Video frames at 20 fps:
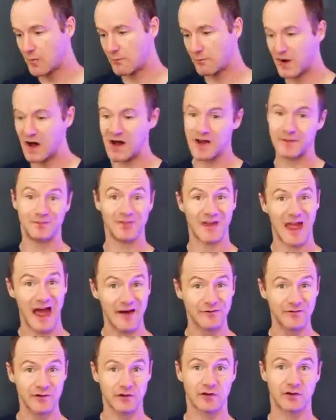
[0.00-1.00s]
But
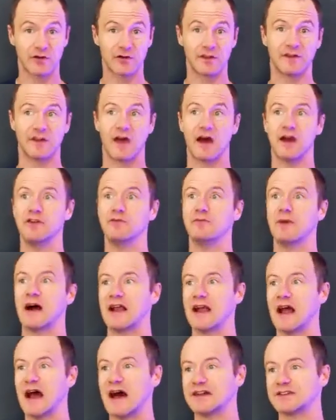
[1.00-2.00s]
after learning that, you
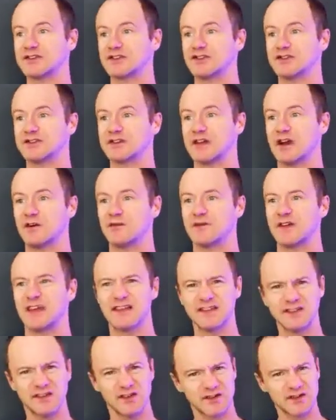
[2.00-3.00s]
might ask yourself,
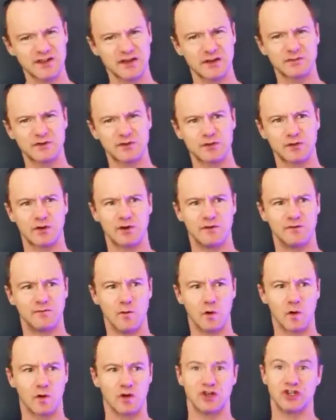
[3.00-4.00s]
is there some sort of
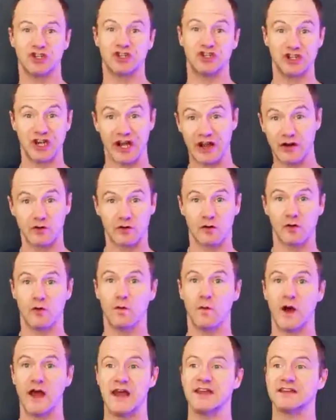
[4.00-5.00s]
more
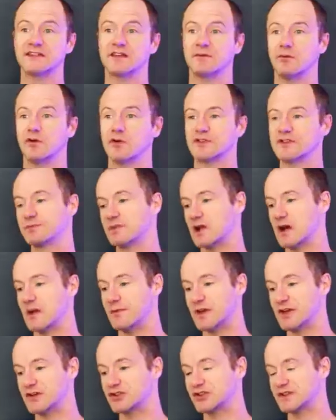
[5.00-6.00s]
general way to multiply
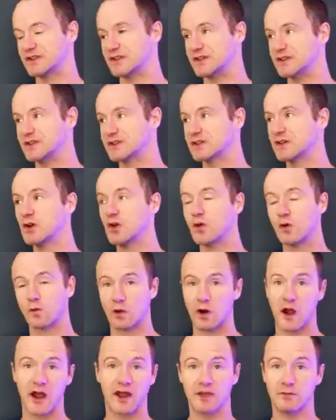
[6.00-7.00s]
matrices
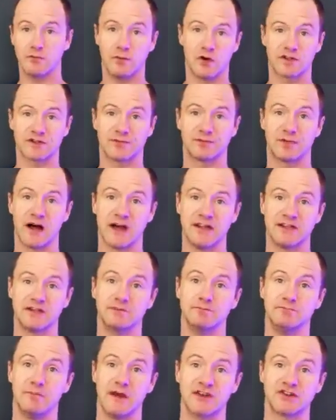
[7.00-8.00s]
where I could multiply
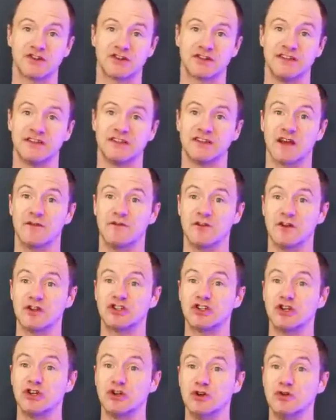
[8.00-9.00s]
matrices of
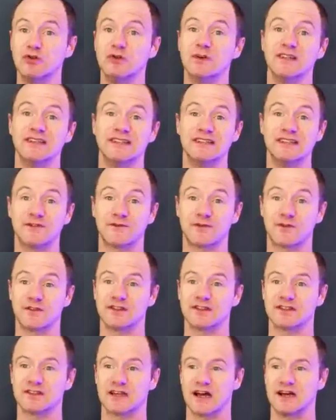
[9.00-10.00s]
two
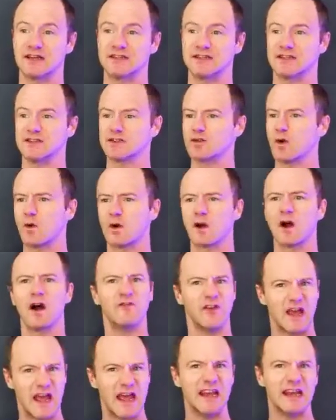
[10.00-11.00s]
different sizes, or
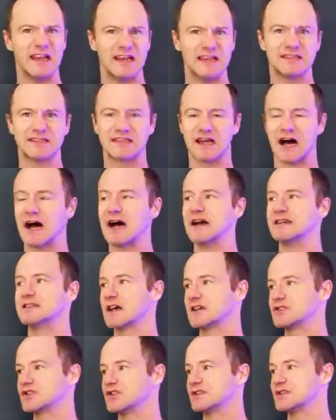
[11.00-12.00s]
of any size,
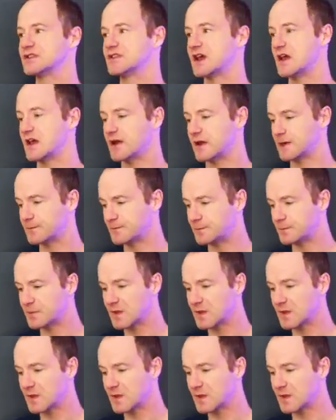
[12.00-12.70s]
I should say?